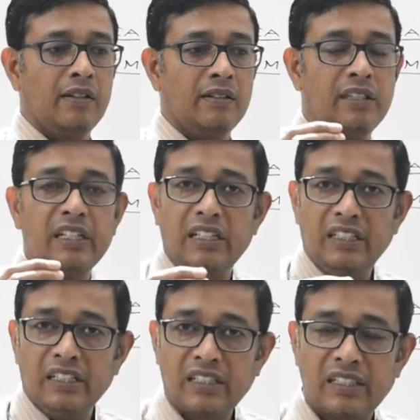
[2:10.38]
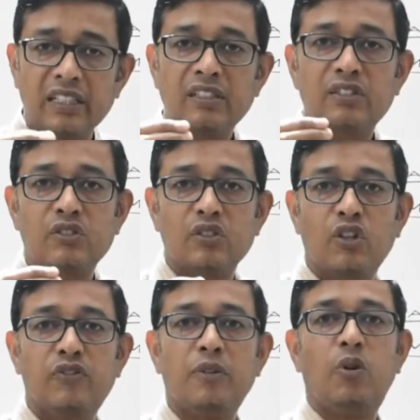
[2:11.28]
the inertness
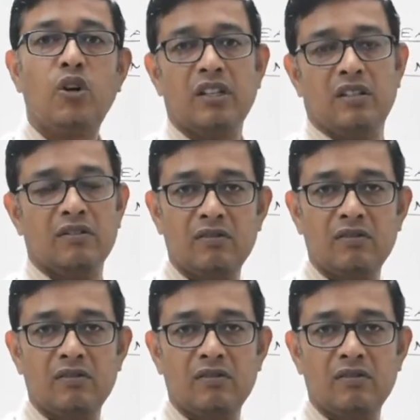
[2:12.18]
of a body,